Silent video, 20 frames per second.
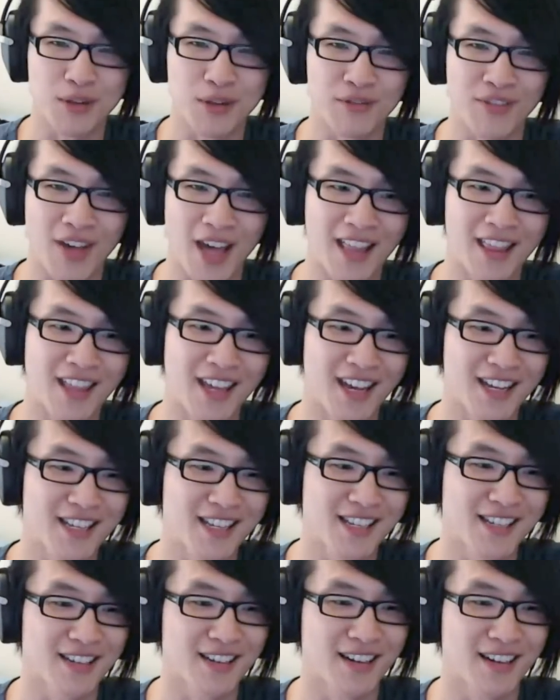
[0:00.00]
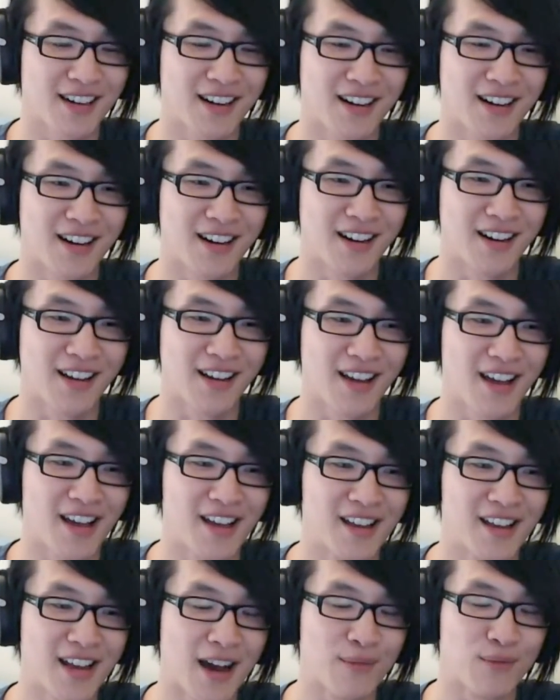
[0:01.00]
of ethics, uh,
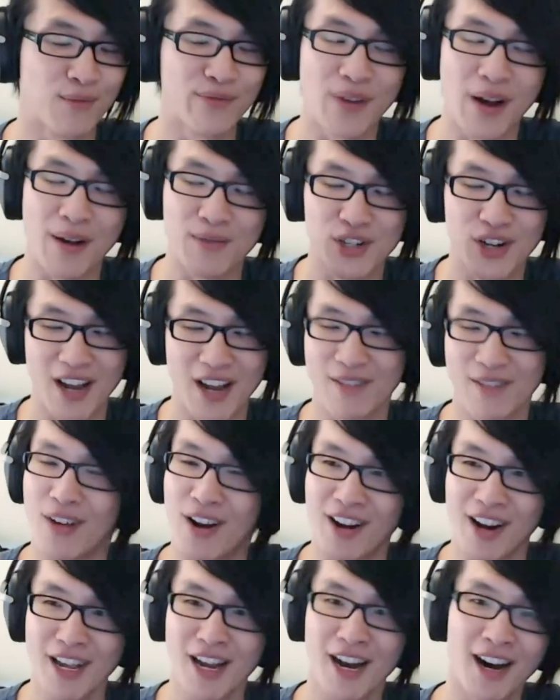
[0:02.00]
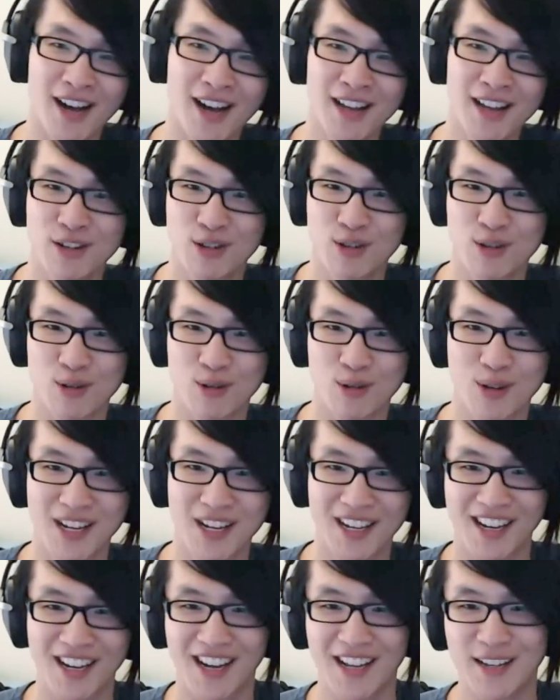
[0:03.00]
and I've, I've tried very hard to
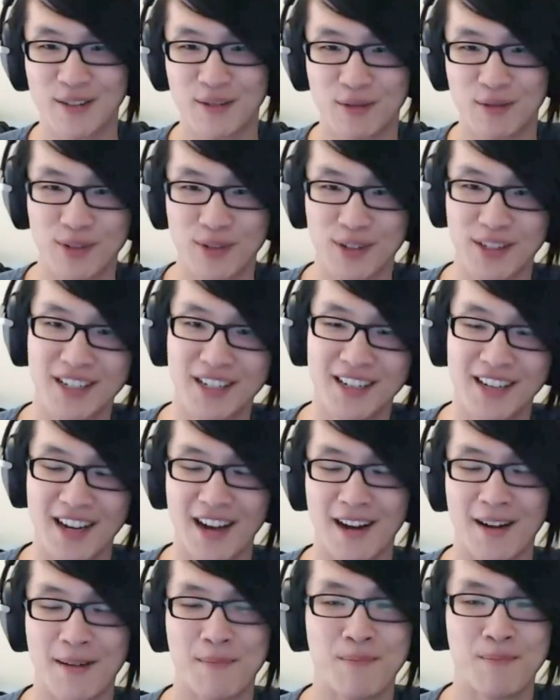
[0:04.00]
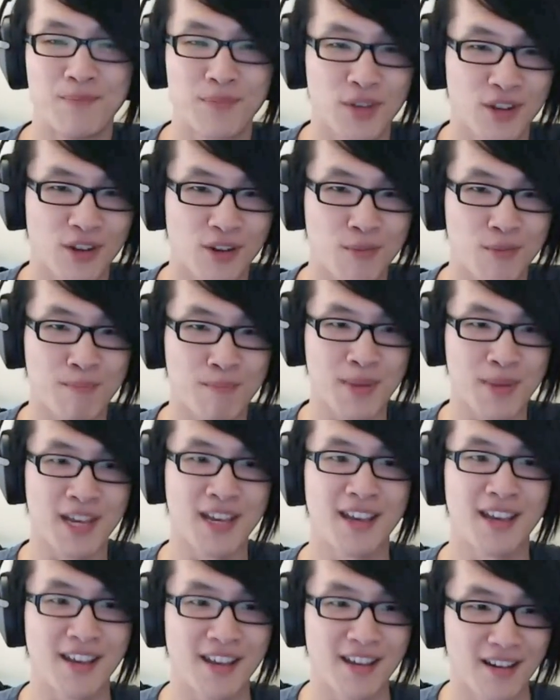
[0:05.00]
kind of, um, you know,
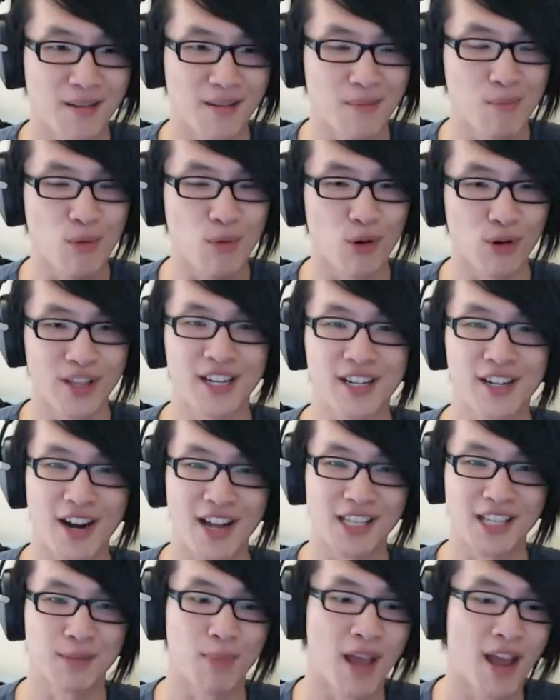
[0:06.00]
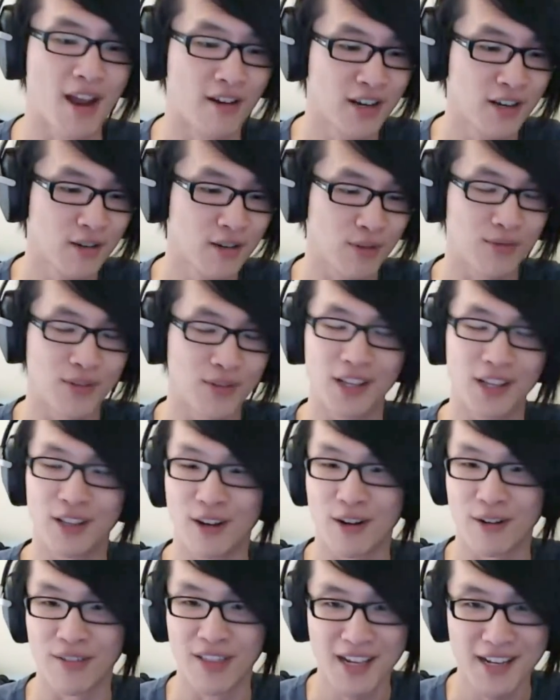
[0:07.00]
be more than transparent with a
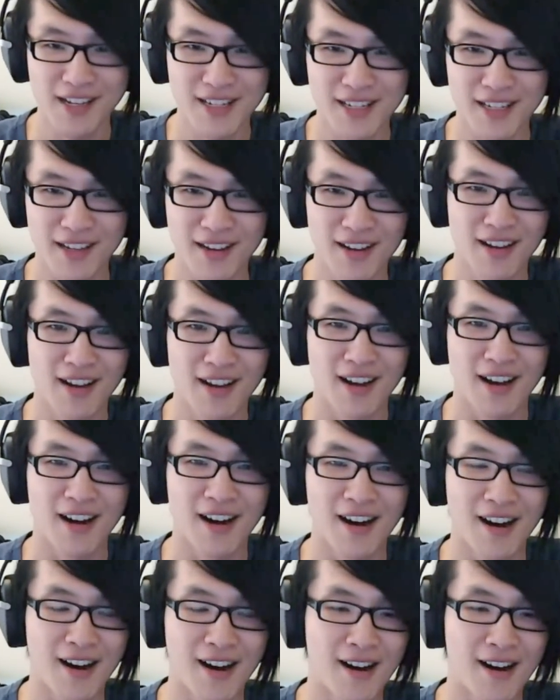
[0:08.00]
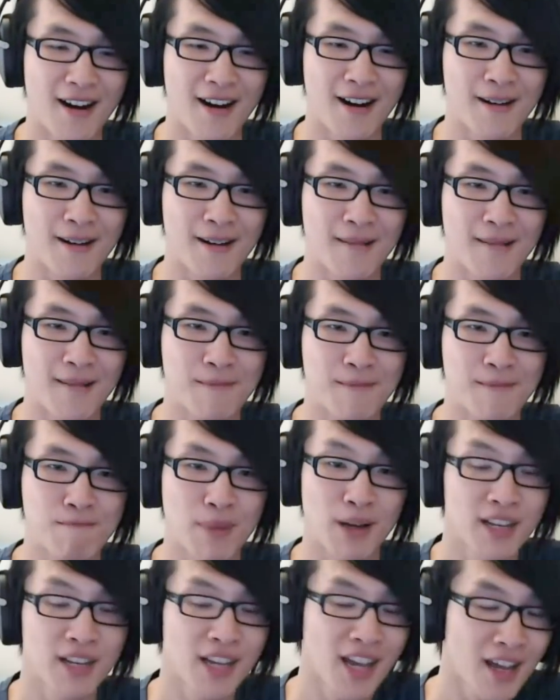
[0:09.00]
lot of things. Um, but
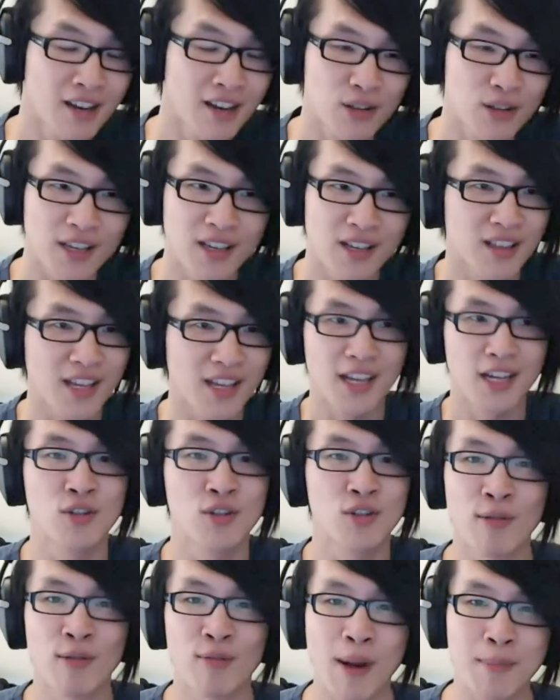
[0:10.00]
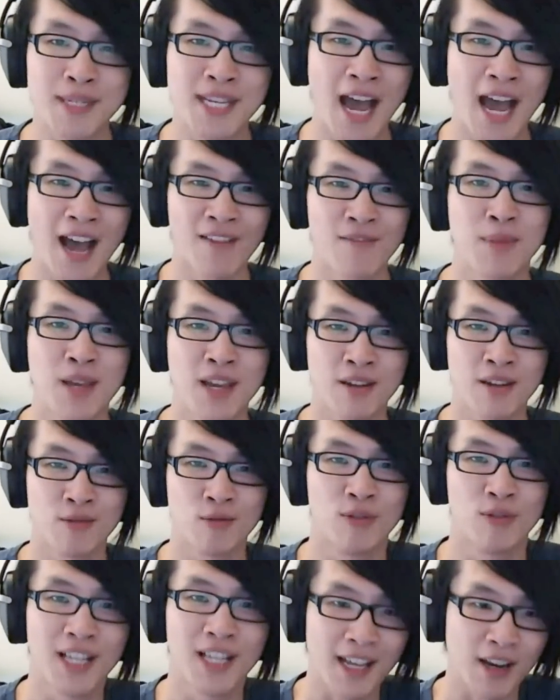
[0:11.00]
yeah, no, the, the industry reps have
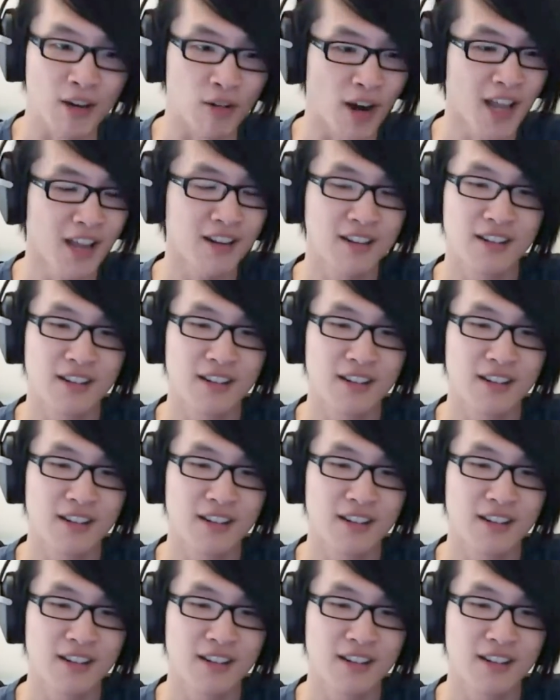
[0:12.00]
been really great.